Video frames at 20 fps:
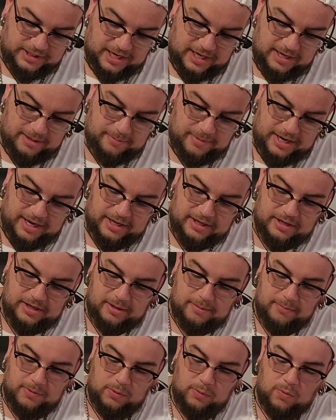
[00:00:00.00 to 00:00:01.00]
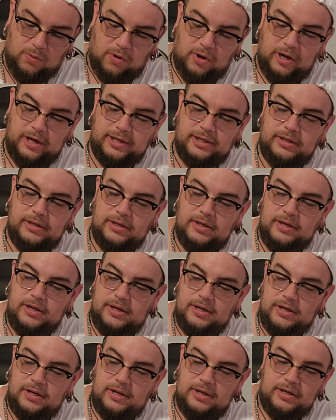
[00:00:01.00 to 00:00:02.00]
Dynamite #1.
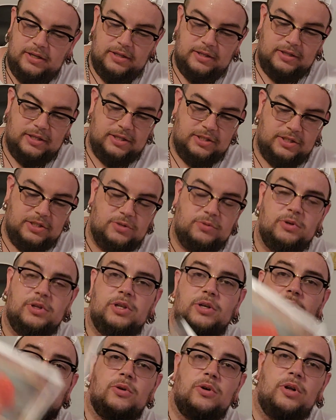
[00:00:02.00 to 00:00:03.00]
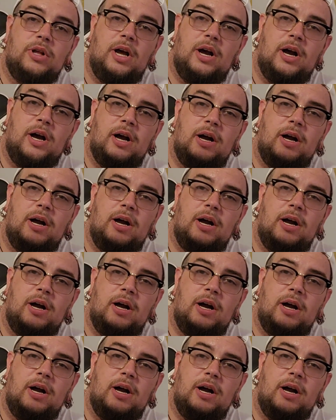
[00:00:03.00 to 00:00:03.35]
This is really cool.